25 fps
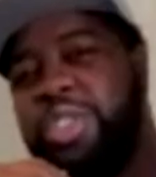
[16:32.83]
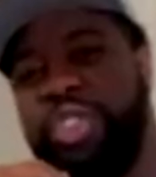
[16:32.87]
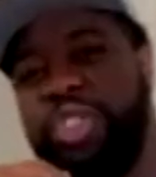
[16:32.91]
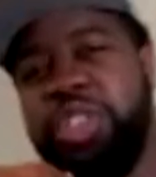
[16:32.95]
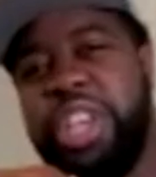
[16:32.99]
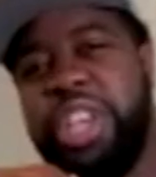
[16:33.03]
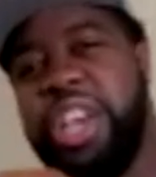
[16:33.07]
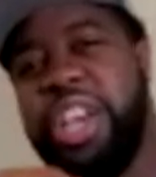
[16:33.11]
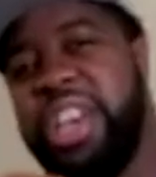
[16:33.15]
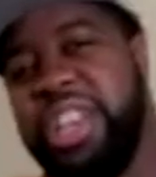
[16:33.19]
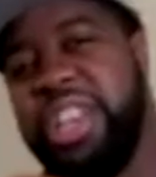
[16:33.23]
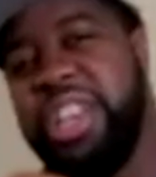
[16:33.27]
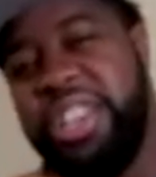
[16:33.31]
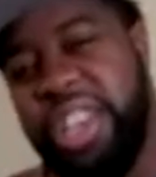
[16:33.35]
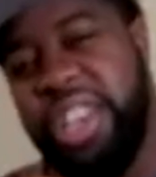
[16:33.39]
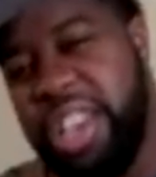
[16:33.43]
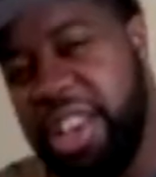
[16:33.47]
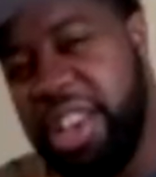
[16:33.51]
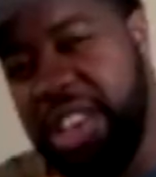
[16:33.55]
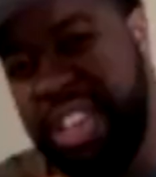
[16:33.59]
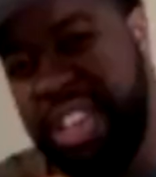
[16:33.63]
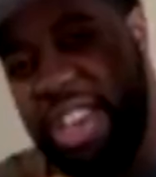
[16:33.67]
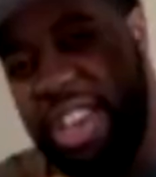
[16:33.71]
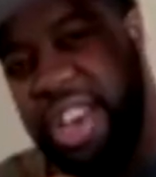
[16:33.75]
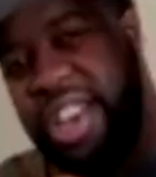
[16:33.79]

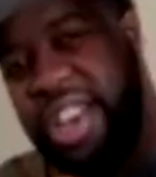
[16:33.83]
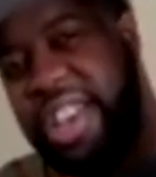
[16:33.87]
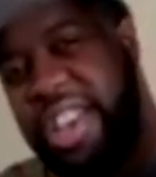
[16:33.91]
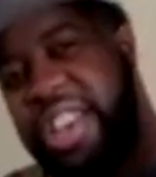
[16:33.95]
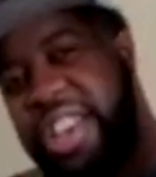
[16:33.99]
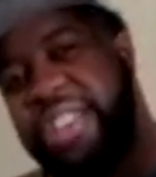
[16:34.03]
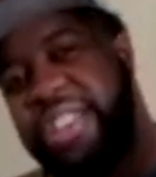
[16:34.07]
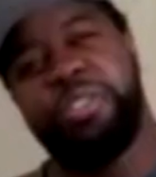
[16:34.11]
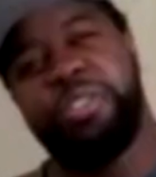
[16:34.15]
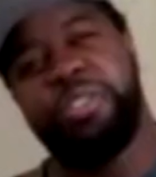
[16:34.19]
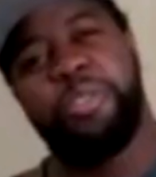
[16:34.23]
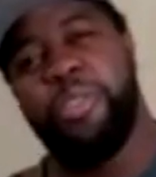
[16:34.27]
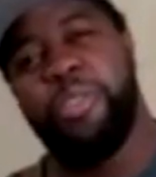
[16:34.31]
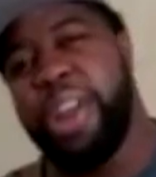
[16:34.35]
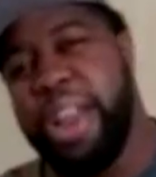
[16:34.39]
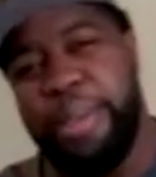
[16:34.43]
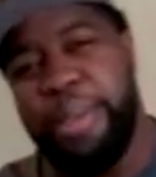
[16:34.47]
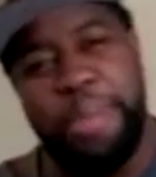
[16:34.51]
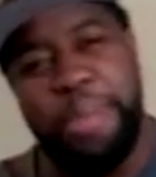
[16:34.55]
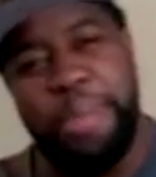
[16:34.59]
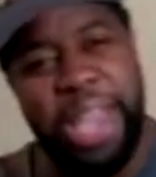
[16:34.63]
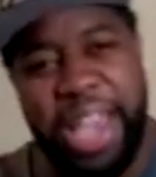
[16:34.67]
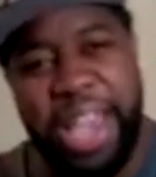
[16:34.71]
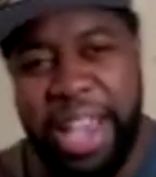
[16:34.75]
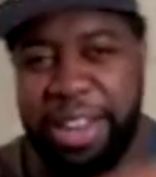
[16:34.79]
your
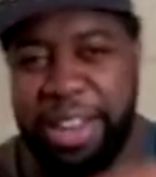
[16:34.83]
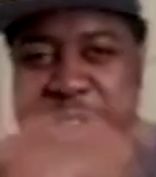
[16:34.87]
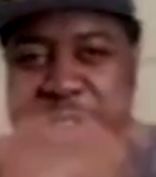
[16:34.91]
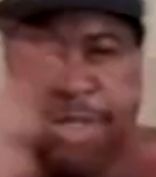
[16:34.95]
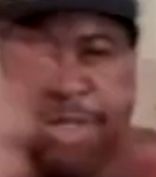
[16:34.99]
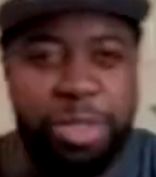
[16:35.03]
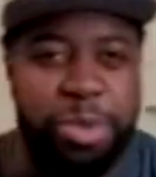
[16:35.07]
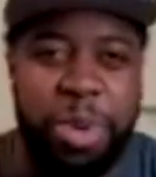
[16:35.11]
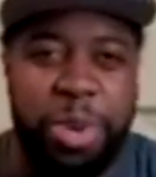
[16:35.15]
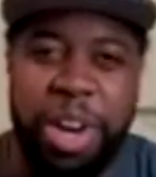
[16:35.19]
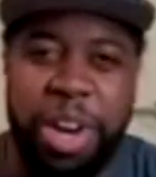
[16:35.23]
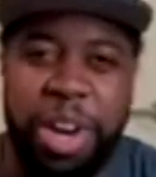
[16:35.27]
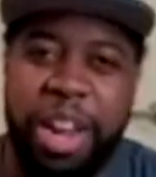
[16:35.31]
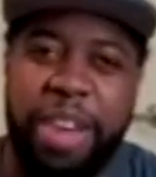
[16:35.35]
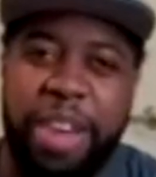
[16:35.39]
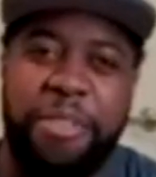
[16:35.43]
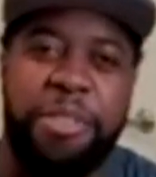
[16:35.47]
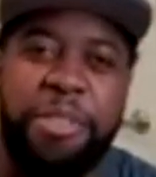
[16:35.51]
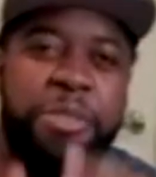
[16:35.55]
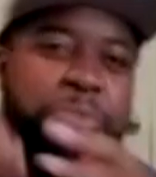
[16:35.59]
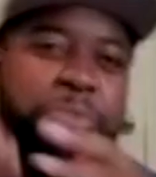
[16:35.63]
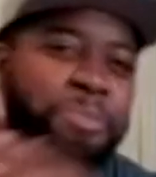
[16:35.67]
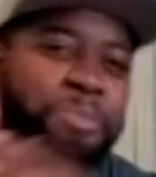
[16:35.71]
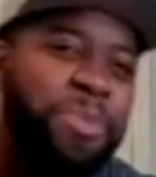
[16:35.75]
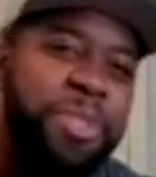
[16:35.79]
Instagram handles,
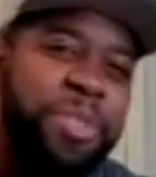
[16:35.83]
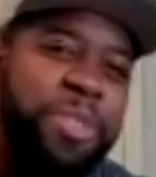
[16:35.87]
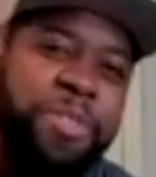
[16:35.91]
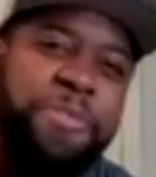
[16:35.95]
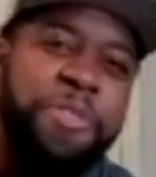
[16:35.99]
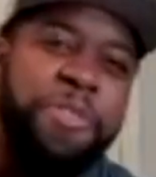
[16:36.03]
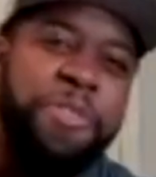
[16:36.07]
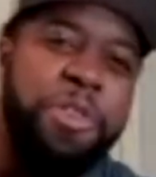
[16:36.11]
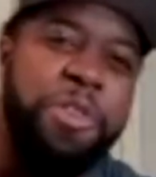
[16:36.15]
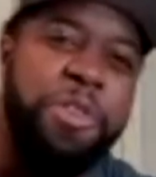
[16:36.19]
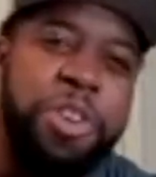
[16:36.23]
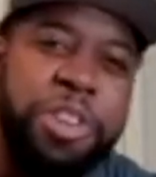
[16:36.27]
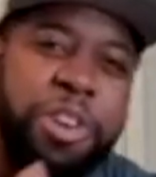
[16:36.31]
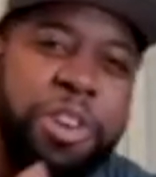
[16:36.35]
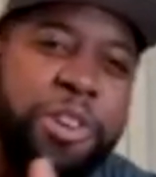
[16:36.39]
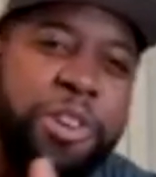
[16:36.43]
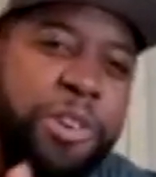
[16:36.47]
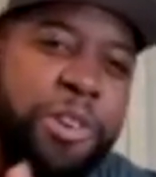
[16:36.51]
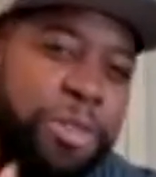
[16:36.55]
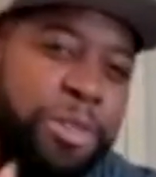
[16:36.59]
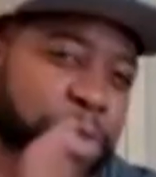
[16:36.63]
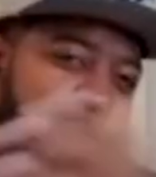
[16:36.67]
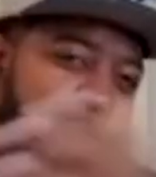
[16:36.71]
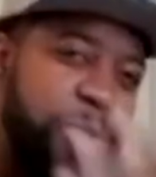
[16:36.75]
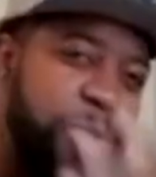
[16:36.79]
whatever. Floor
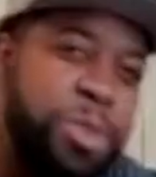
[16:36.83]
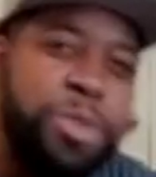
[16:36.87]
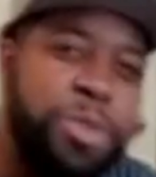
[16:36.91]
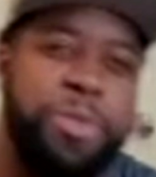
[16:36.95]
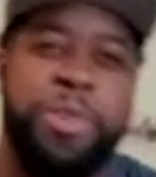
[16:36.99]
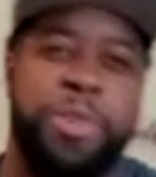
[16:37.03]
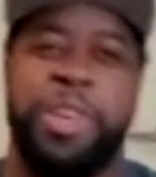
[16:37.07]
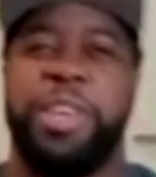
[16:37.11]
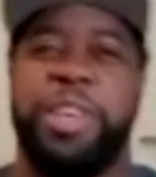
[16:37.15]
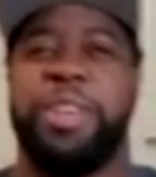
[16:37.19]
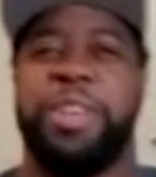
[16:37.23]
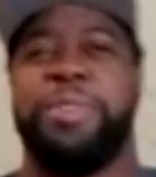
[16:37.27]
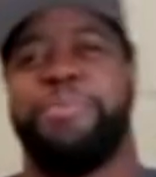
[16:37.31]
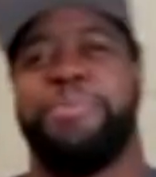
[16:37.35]
yours real quick.